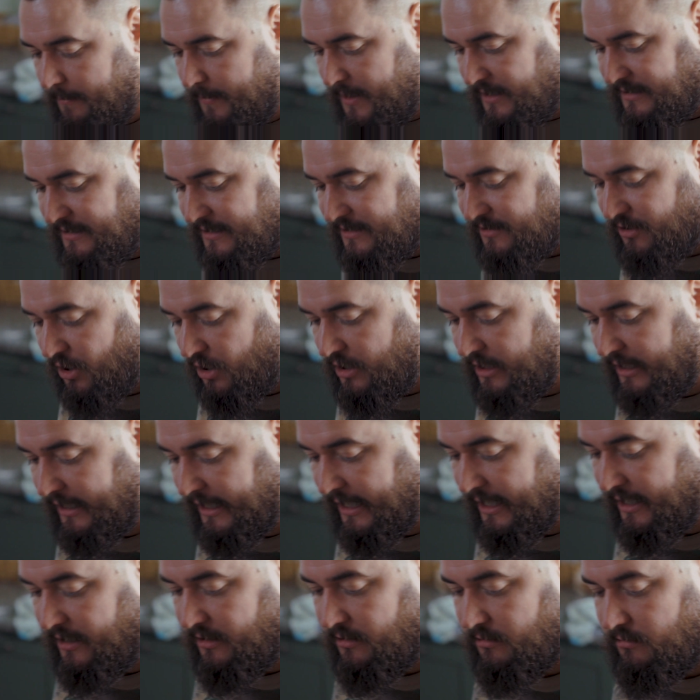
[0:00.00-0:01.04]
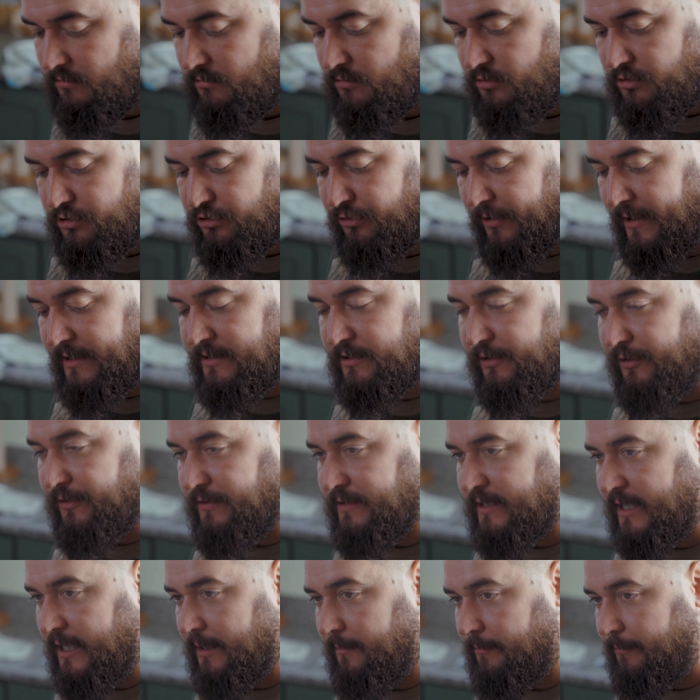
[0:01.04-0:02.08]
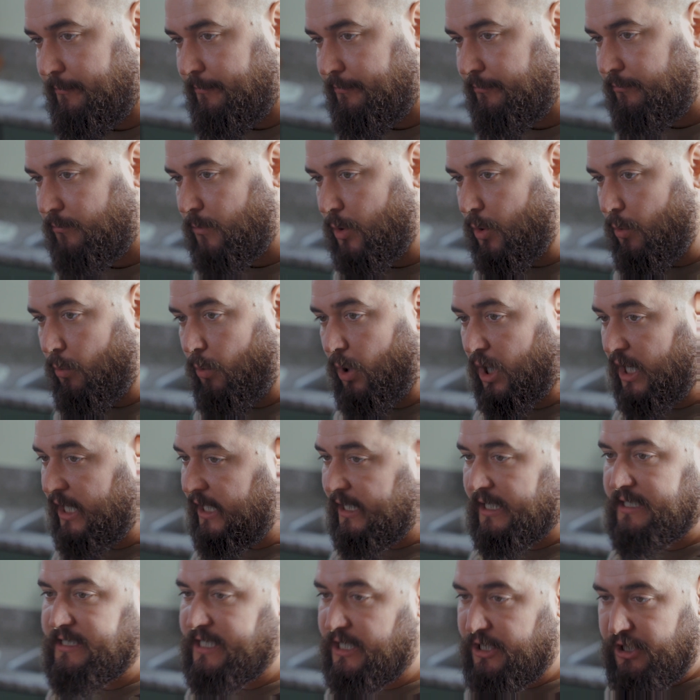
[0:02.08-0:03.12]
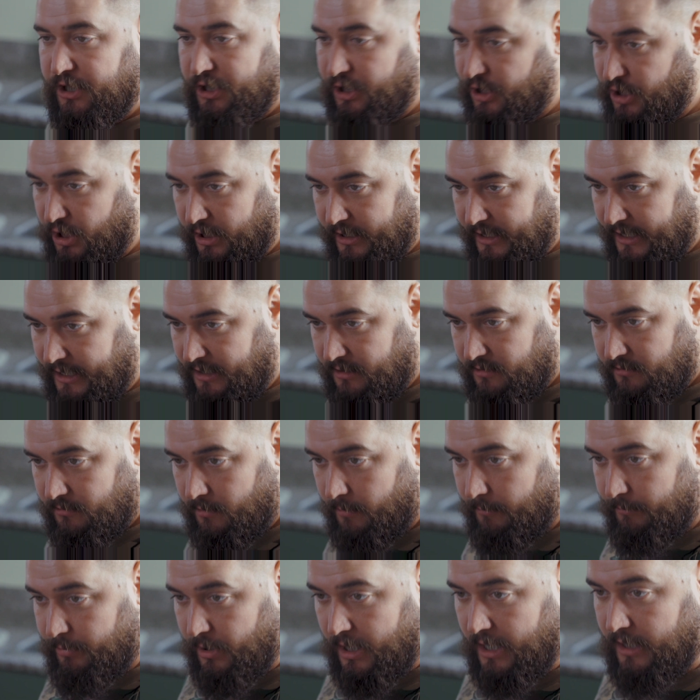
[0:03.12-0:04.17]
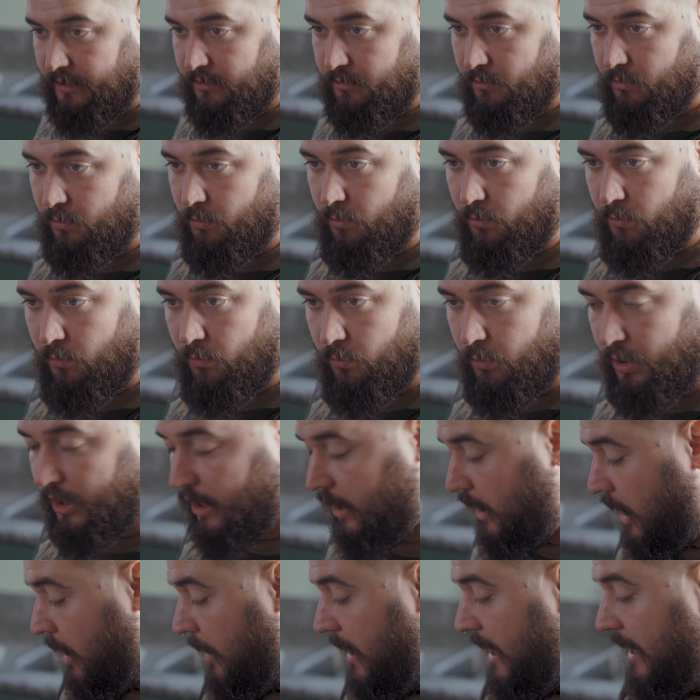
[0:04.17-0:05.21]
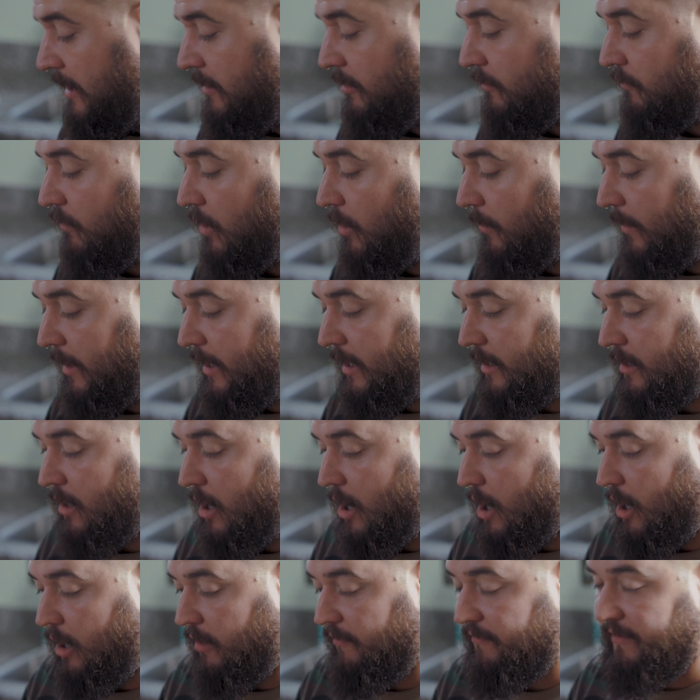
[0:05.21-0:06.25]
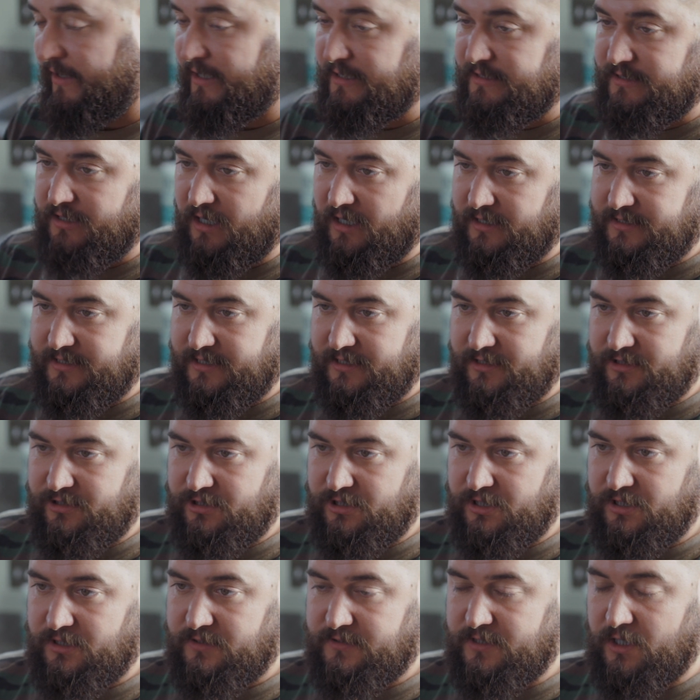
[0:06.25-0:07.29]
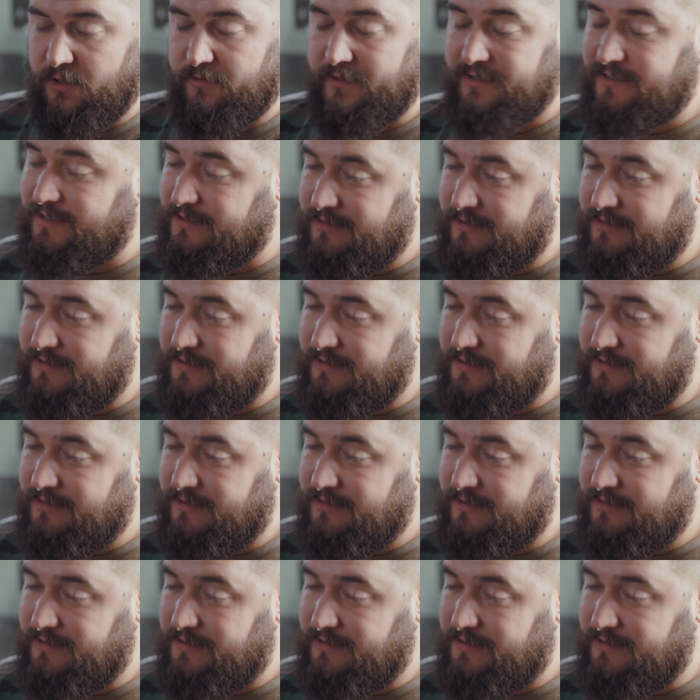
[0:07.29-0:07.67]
This is starting to get translucent. We're going to continue to cook it, but we're going to go ahead and throw in our vegan sausage. So this